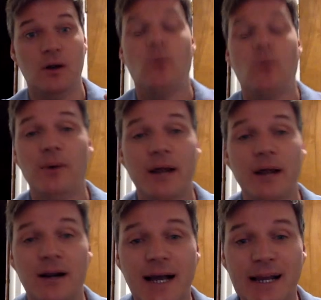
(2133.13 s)
While we
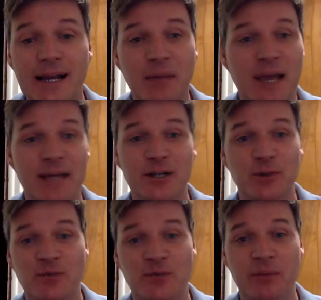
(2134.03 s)
are not getting paid to
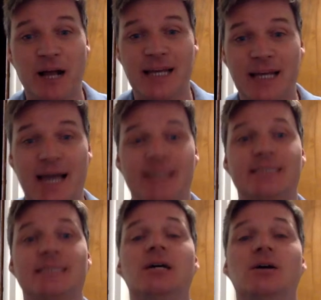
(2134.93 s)
doing free podcasts,